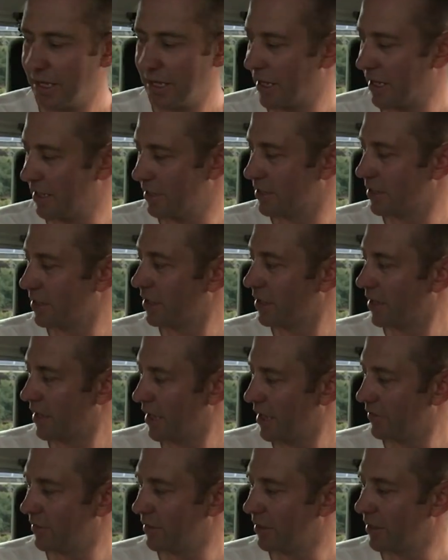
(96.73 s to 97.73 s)
and
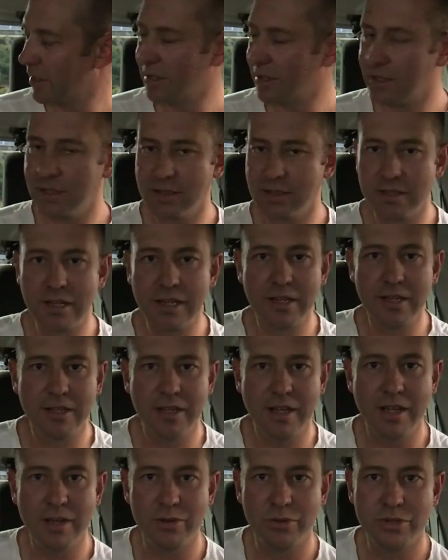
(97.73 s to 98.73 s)
having a
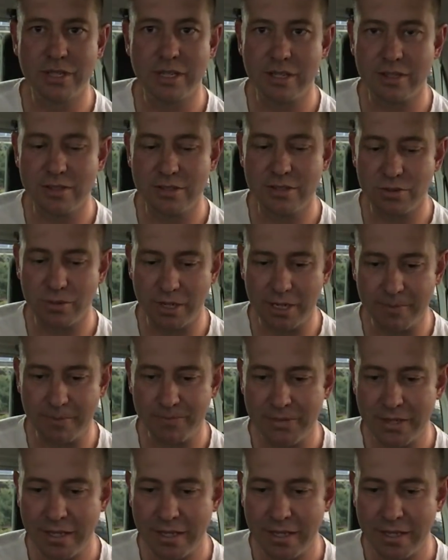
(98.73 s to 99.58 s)
health kick this week,